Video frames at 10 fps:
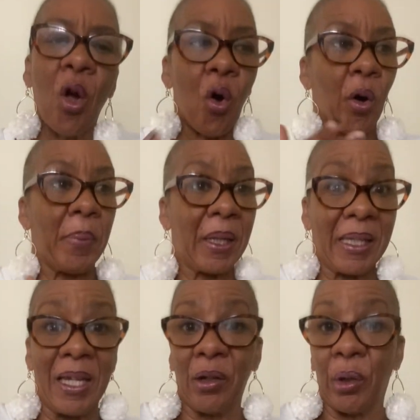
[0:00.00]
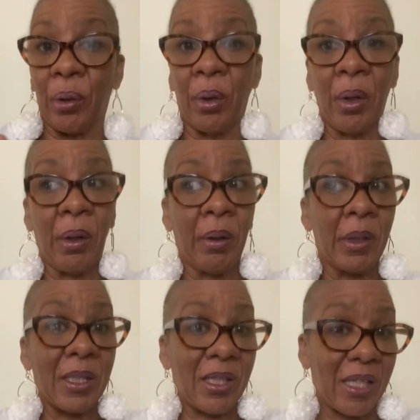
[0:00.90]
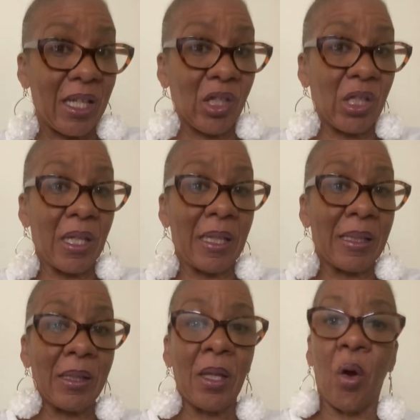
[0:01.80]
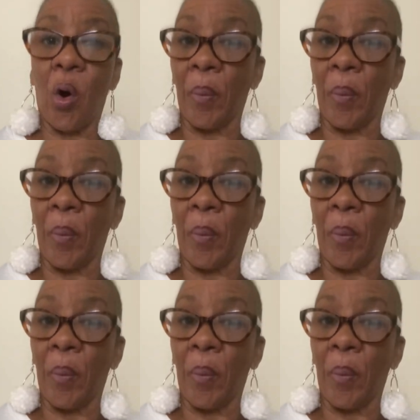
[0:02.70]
or beginner stitches or